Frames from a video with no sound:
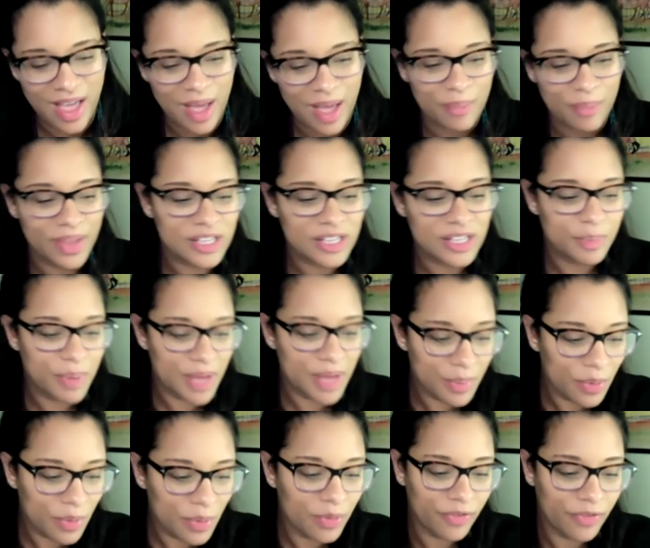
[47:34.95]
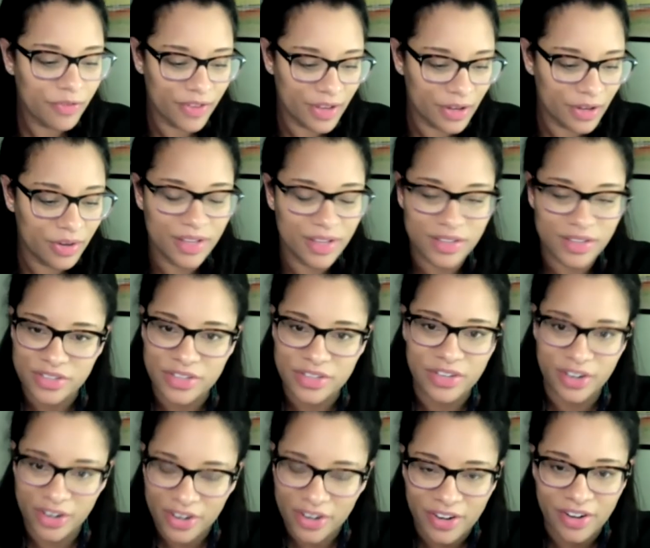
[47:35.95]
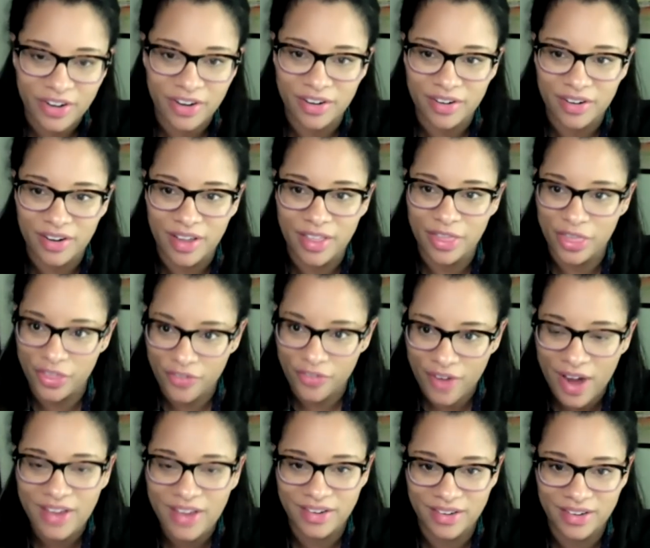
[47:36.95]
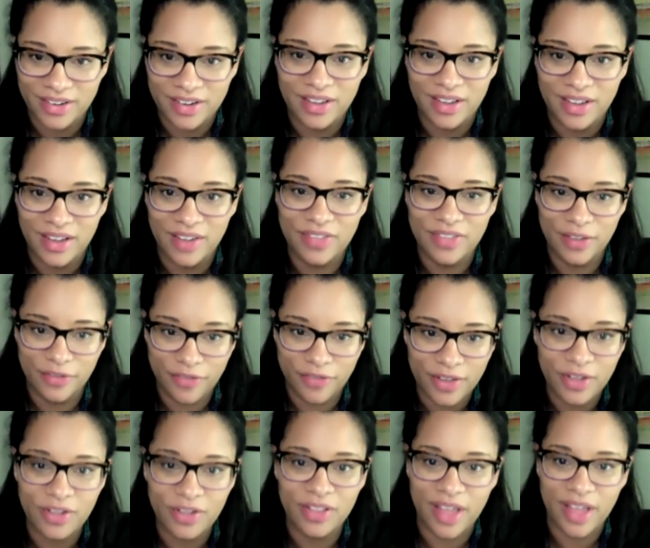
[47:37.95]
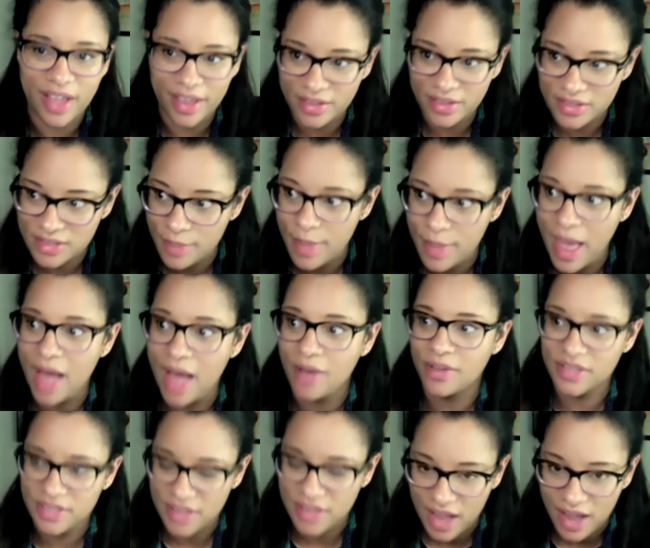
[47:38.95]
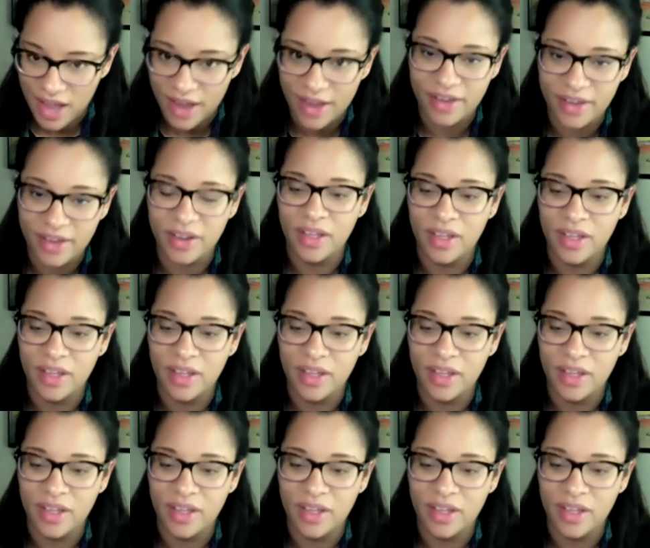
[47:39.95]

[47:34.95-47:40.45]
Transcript: because people will feel insecure and threatened if they feel like some outside